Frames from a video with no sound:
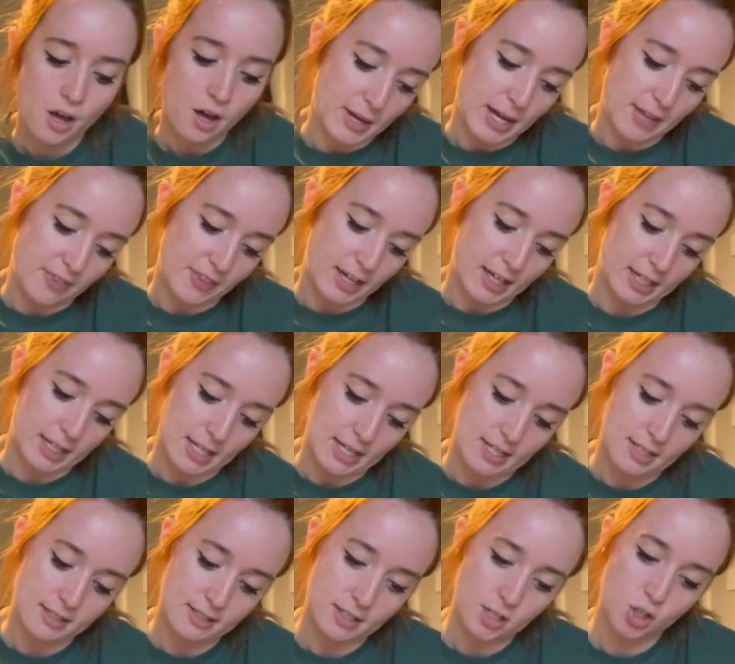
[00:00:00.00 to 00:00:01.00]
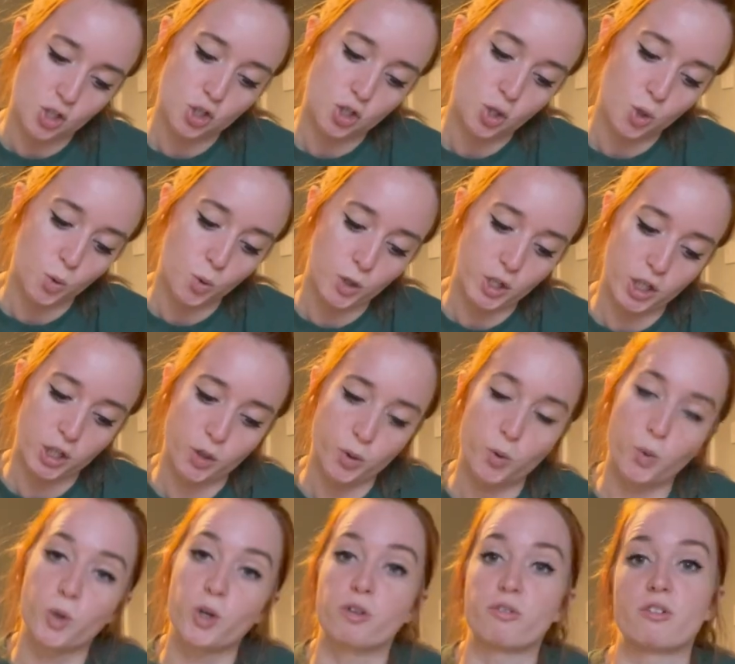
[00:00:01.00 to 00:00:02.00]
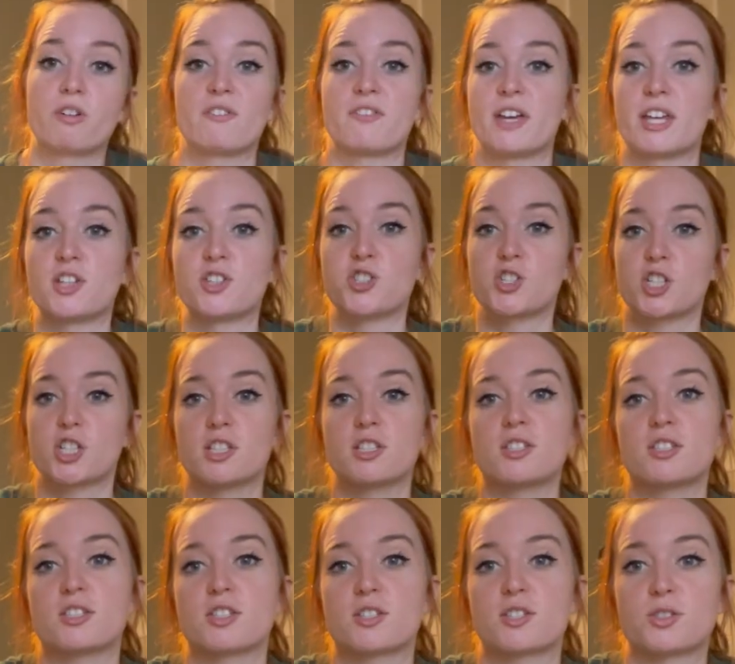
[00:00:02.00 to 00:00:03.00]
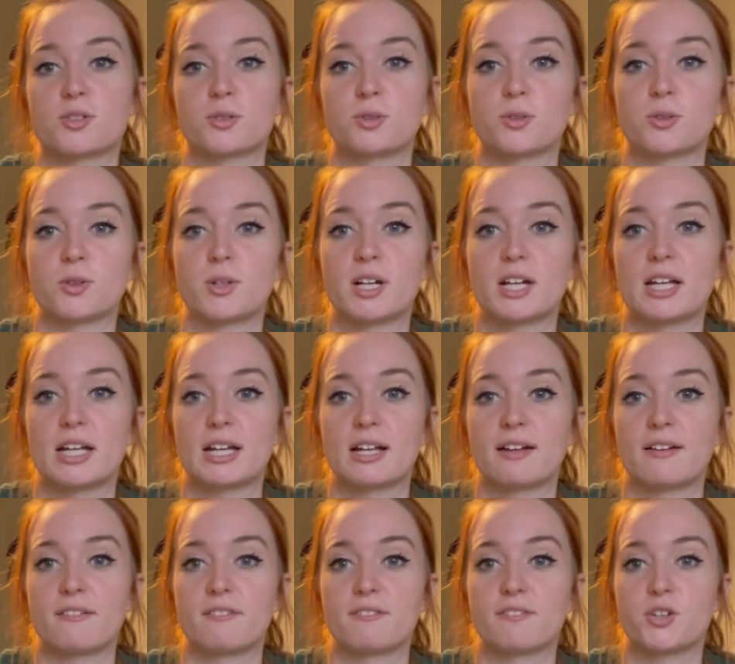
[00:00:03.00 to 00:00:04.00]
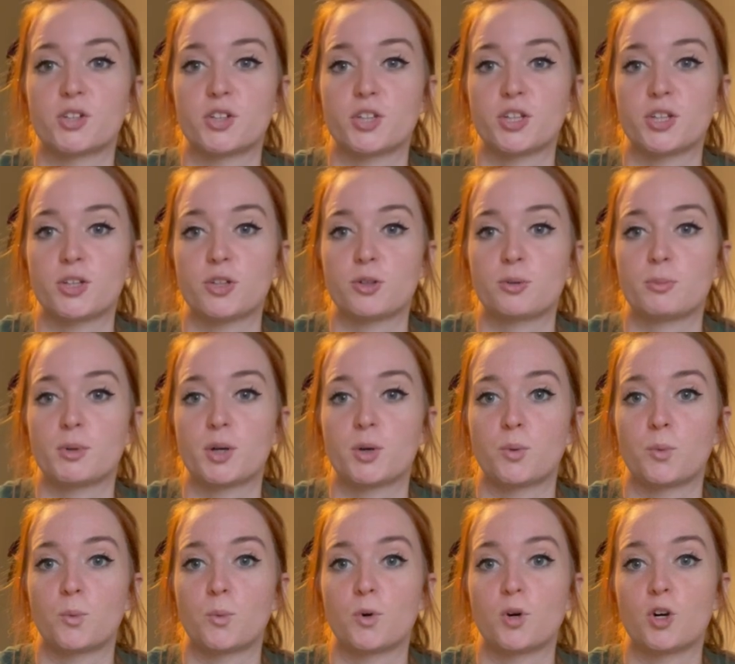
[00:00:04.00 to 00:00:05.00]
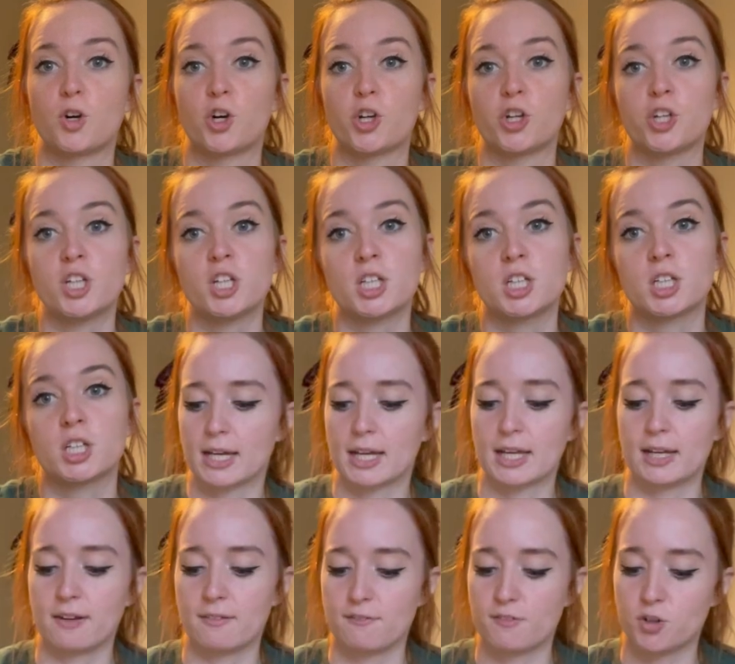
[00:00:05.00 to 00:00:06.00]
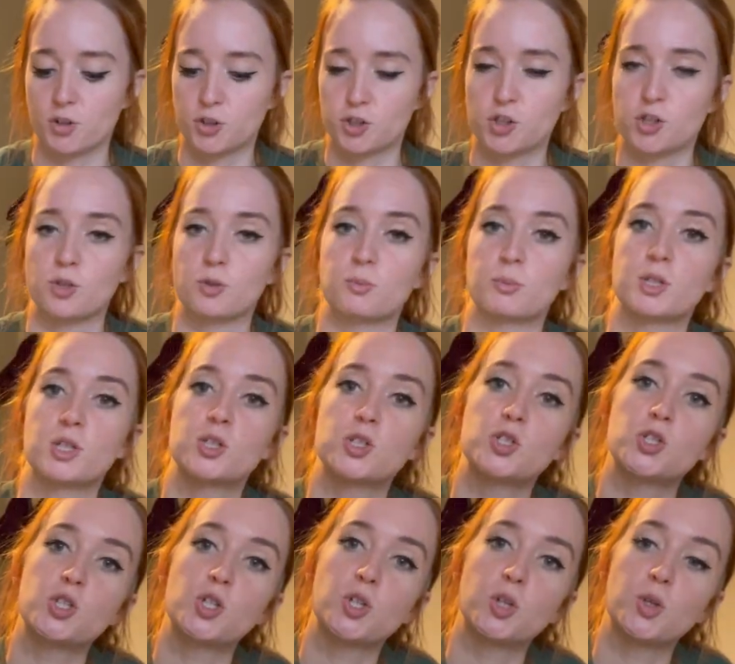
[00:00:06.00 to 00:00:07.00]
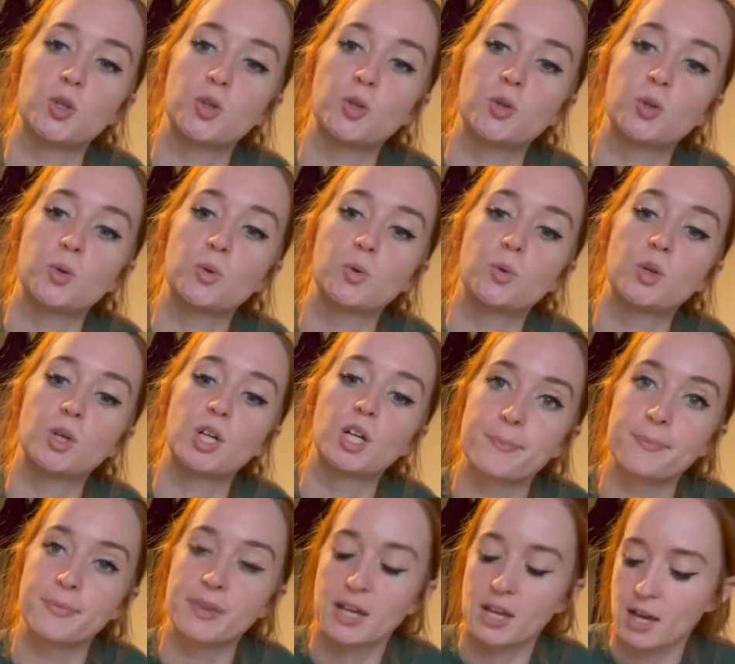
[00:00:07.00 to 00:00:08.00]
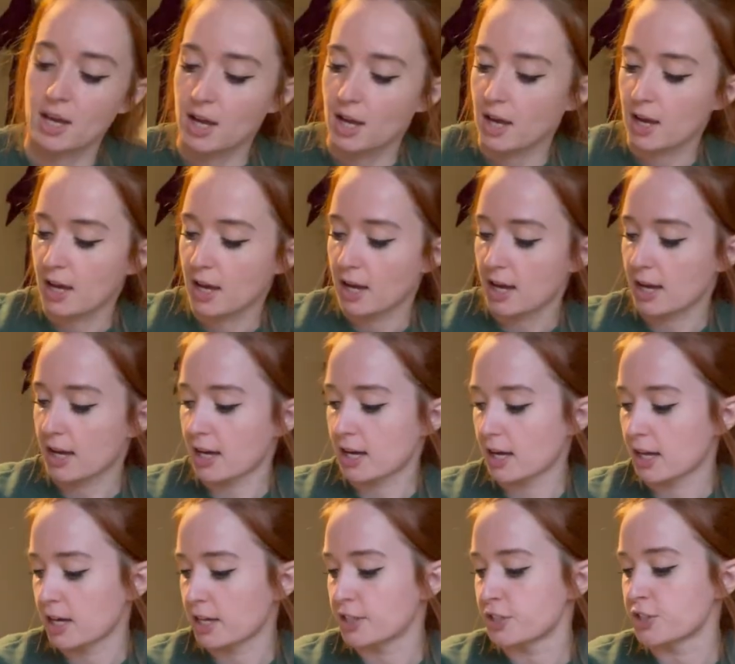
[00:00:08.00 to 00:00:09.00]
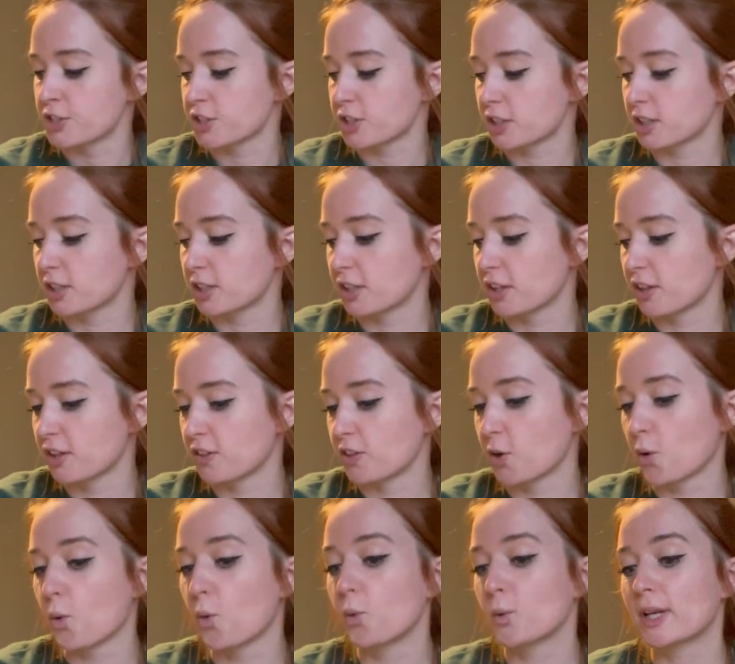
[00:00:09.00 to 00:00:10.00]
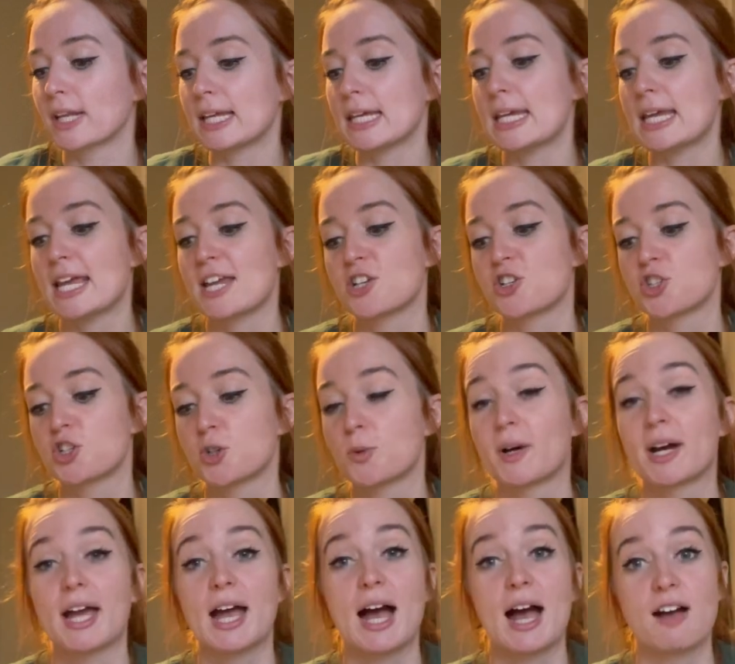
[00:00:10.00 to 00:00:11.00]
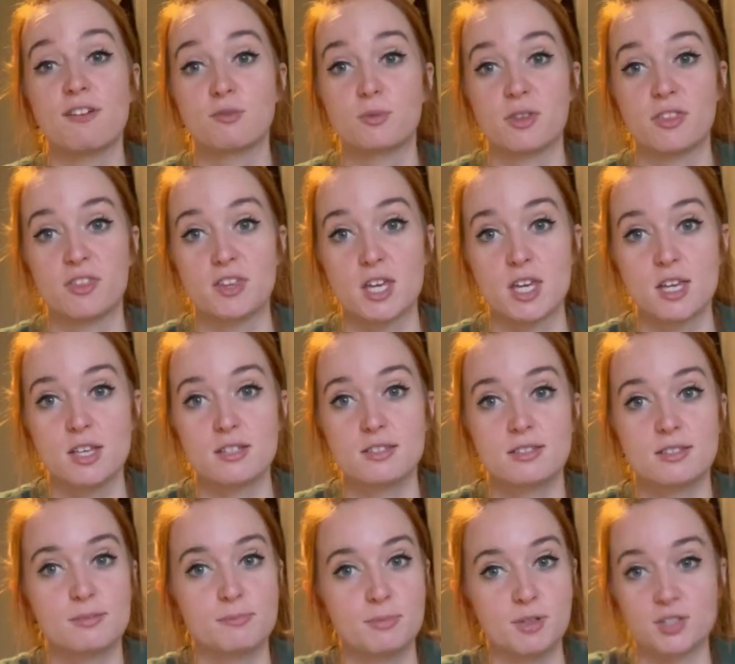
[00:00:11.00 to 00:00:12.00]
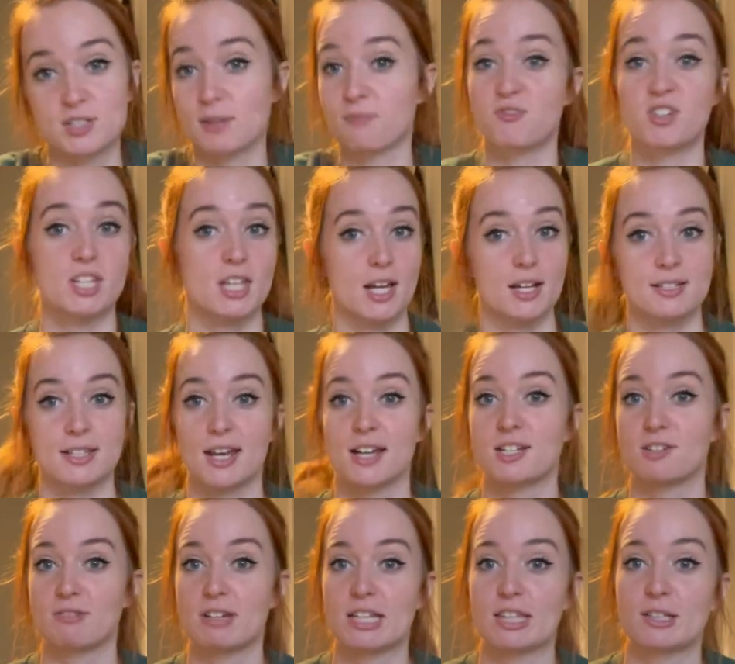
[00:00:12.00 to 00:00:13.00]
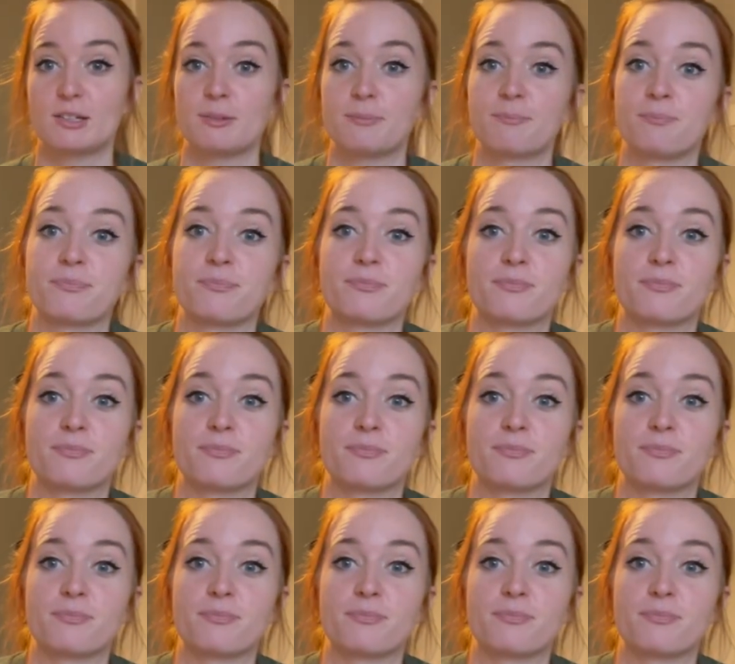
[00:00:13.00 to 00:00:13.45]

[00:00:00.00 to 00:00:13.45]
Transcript: And that is Tokyo Revengers. So volume 1 and volume 2. And the only issue I have with these, because I'm really excited to read them